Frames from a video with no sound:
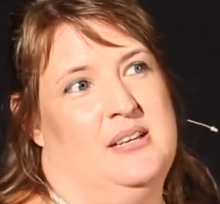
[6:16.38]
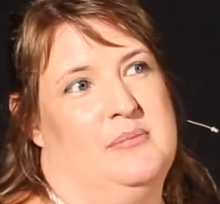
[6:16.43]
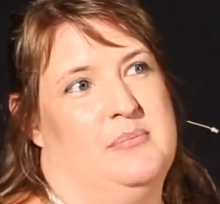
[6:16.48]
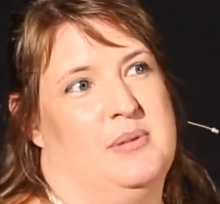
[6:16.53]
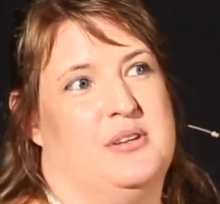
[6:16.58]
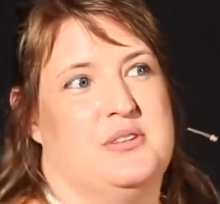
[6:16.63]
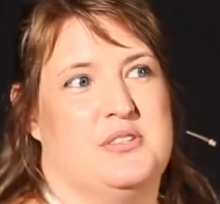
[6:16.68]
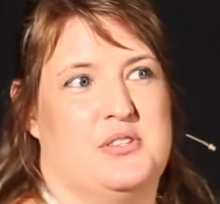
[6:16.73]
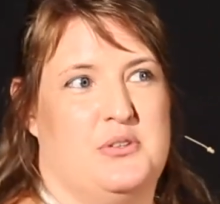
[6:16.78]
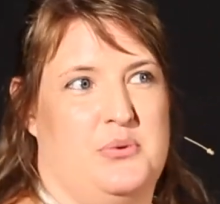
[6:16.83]

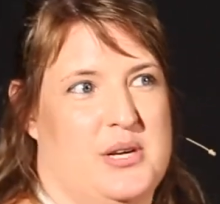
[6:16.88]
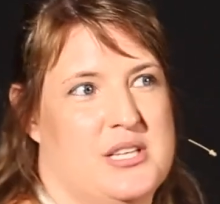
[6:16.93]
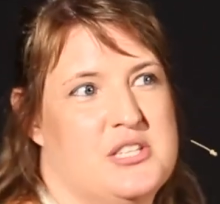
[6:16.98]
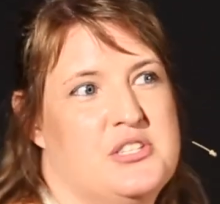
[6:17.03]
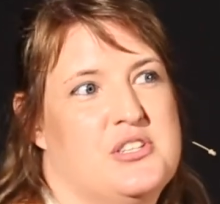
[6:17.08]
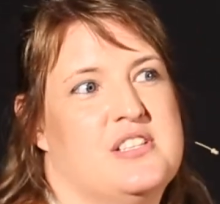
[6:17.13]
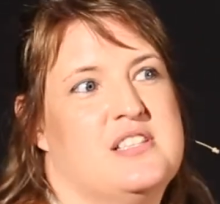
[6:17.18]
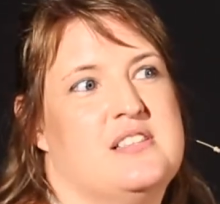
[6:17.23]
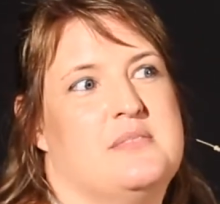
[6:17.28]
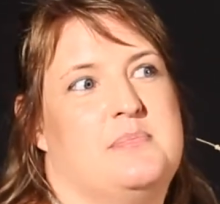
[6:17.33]
Because
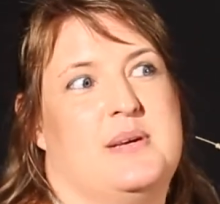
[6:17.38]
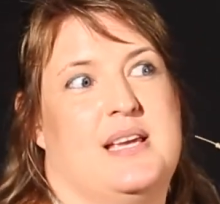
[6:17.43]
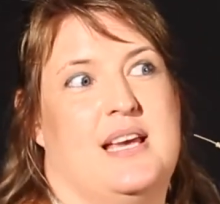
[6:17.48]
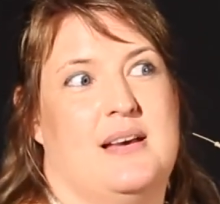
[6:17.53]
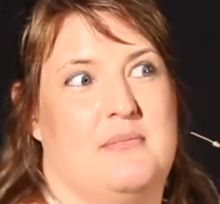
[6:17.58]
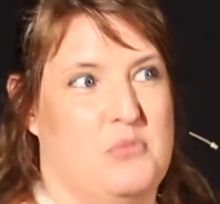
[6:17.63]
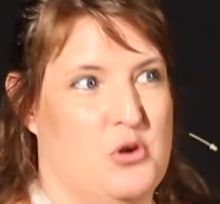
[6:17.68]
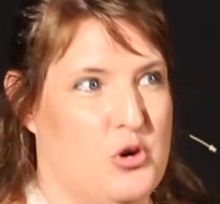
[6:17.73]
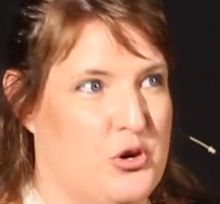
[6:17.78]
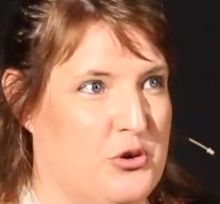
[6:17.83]
questions
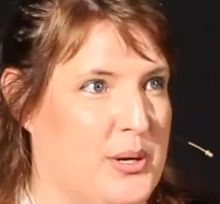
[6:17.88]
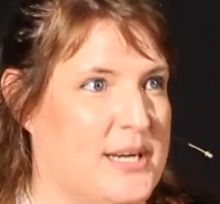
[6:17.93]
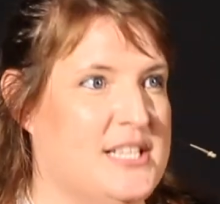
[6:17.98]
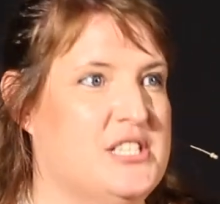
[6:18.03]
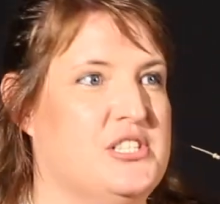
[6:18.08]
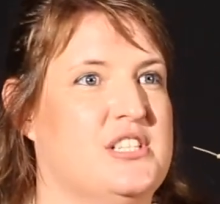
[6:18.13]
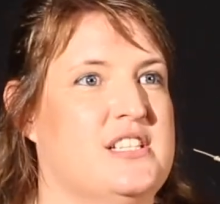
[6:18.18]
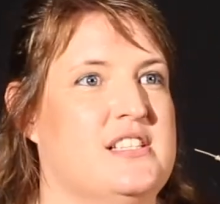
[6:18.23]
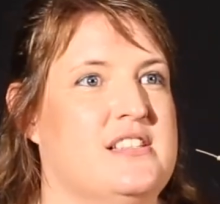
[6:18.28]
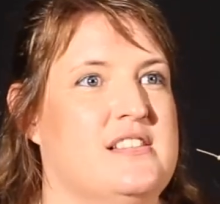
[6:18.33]
beget more
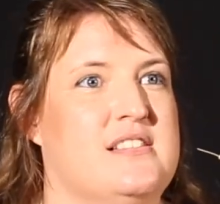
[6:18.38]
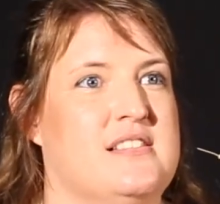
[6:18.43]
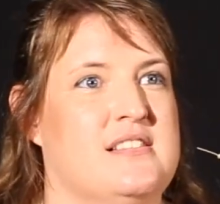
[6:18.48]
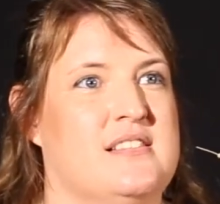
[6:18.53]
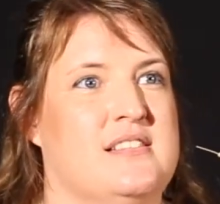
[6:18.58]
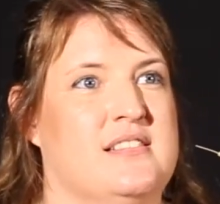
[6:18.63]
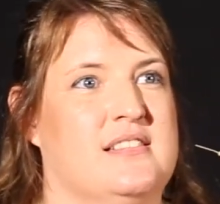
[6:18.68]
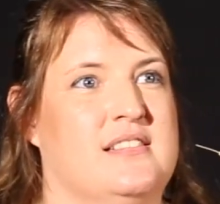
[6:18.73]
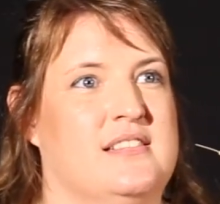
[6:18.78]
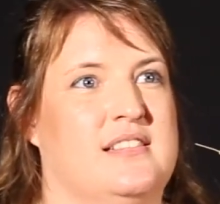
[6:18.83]
questions,
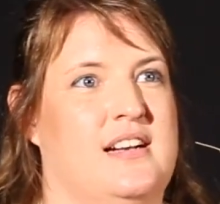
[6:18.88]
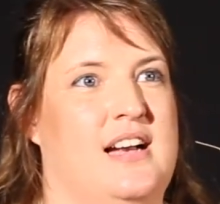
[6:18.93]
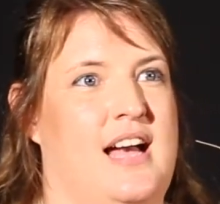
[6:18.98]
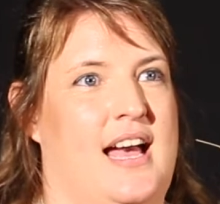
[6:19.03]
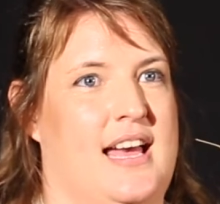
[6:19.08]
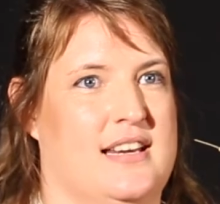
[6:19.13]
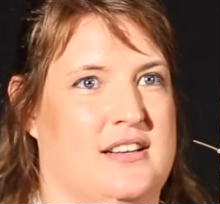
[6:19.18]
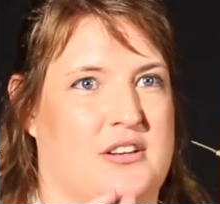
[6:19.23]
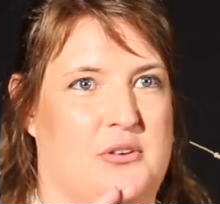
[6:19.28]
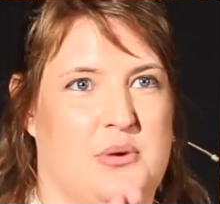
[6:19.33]

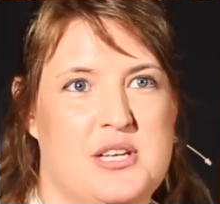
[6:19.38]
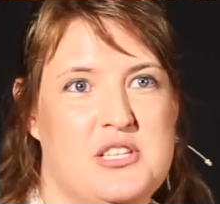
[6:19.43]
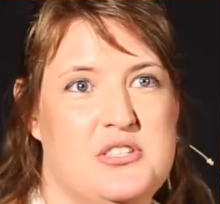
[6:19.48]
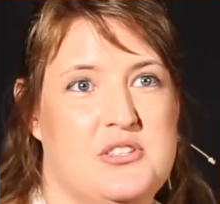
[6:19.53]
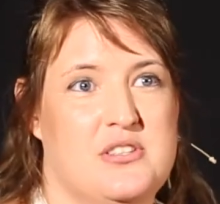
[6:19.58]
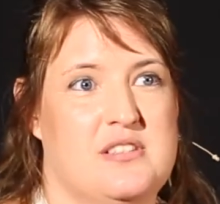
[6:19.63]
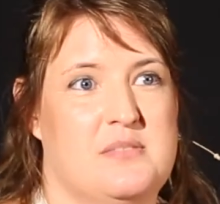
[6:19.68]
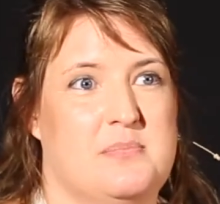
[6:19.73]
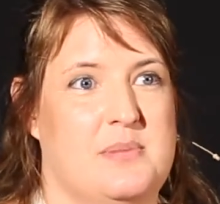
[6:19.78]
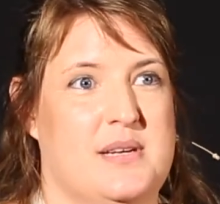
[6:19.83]
and
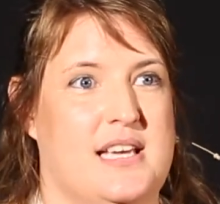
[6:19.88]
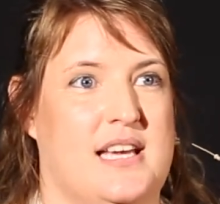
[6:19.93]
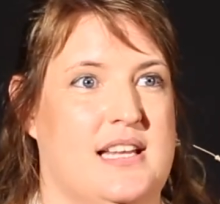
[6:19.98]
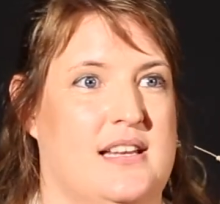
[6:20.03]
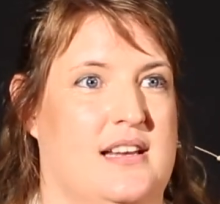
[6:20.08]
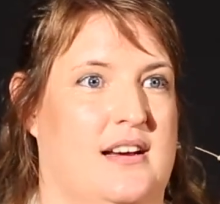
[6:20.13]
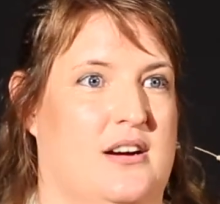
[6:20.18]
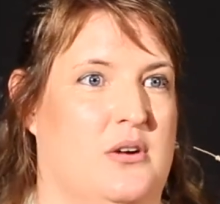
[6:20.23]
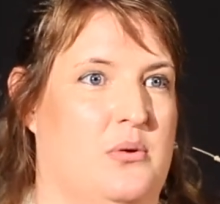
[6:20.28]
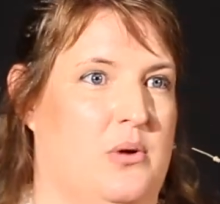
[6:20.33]
questions beget
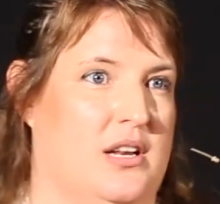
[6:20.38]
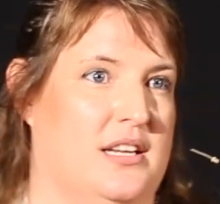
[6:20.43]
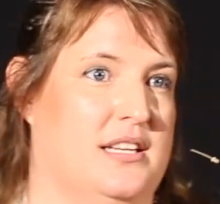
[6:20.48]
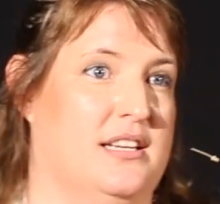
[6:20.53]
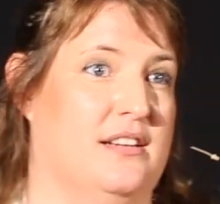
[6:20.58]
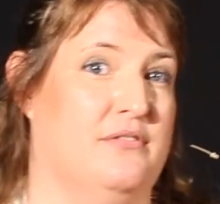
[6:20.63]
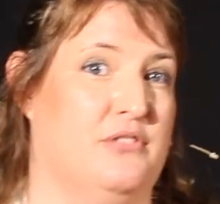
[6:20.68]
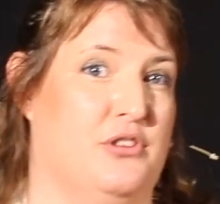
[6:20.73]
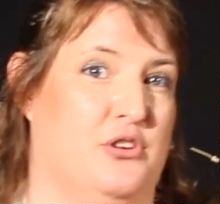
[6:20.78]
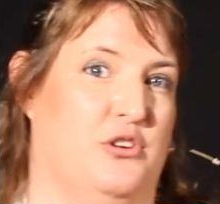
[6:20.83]
a
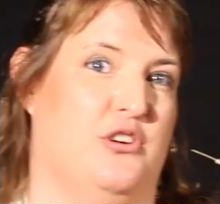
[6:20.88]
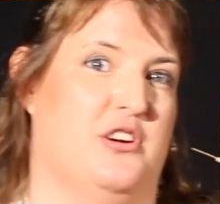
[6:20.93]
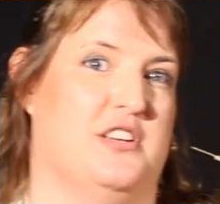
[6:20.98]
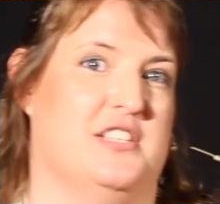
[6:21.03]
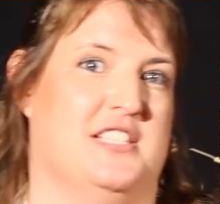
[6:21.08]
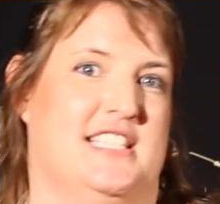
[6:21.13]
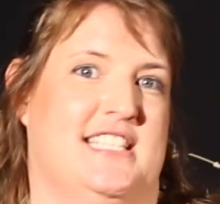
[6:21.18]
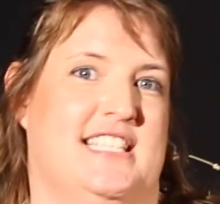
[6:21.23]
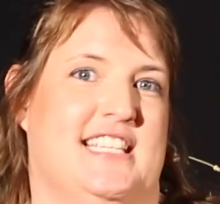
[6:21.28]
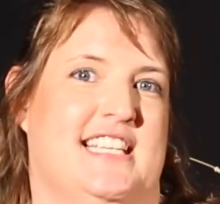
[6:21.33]
quality of
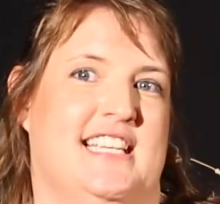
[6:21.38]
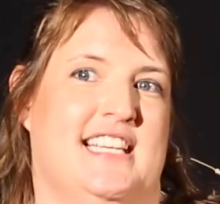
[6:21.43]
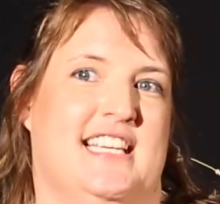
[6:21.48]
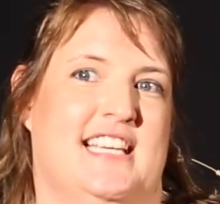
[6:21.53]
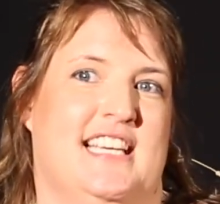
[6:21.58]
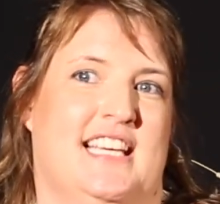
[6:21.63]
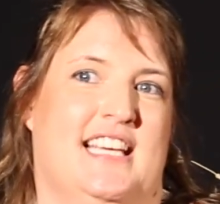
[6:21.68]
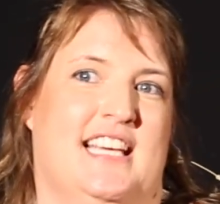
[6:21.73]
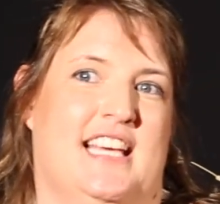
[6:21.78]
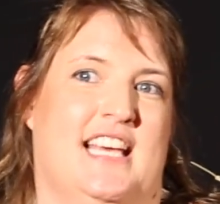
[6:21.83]
curiosity.
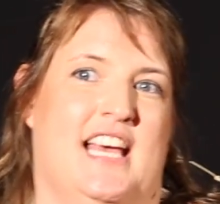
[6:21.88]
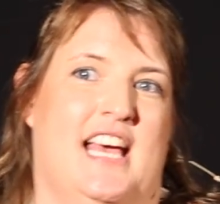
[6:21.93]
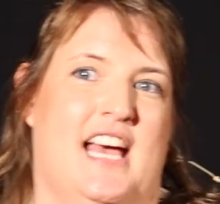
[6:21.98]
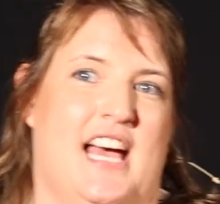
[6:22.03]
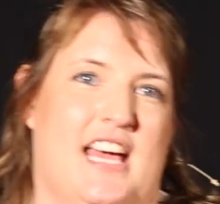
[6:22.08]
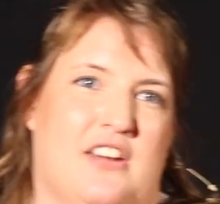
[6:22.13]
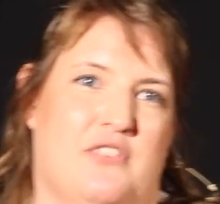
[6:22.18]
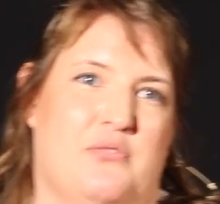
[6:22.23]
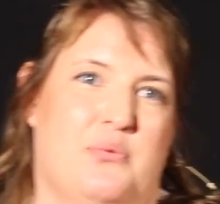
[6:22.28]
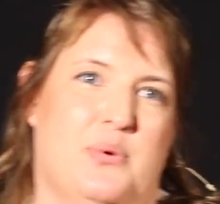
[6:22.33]

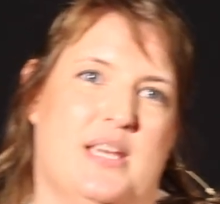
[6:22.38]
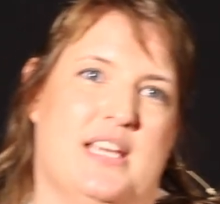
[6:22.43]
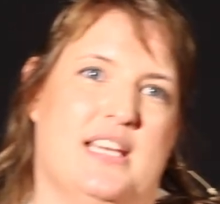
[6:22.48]
And if we